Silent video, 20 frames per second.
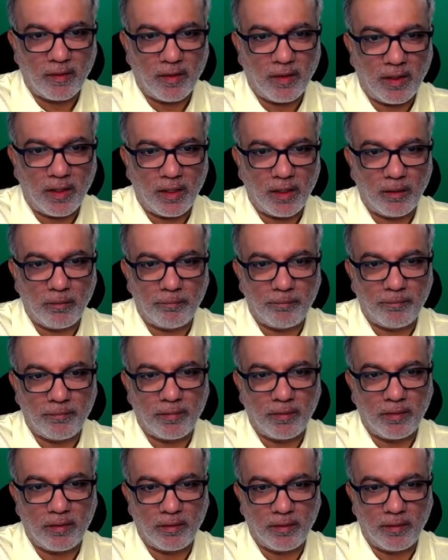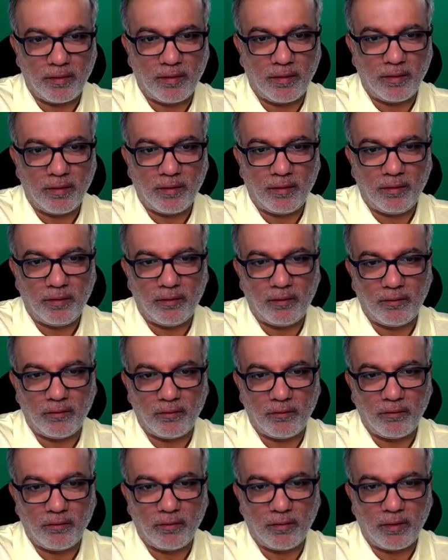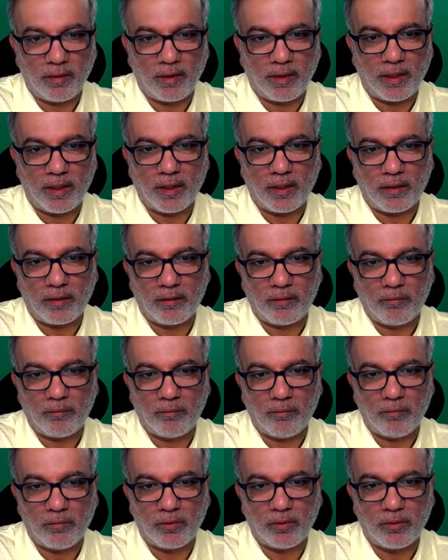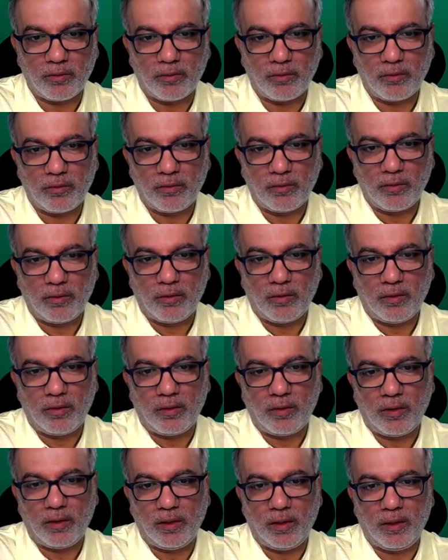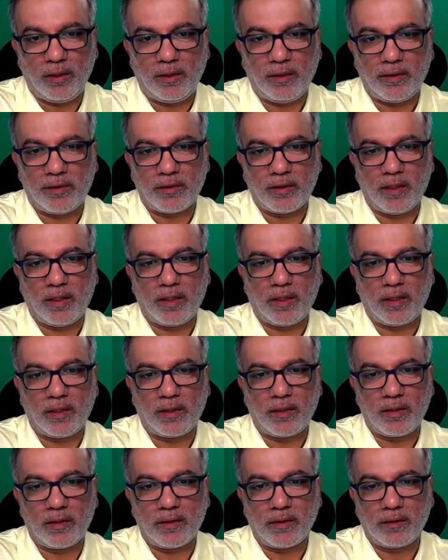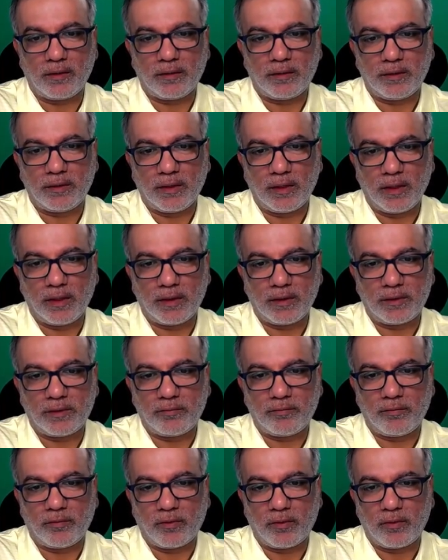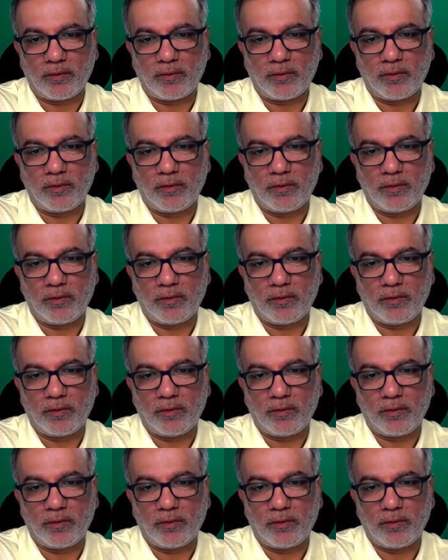help you get more leads and sales for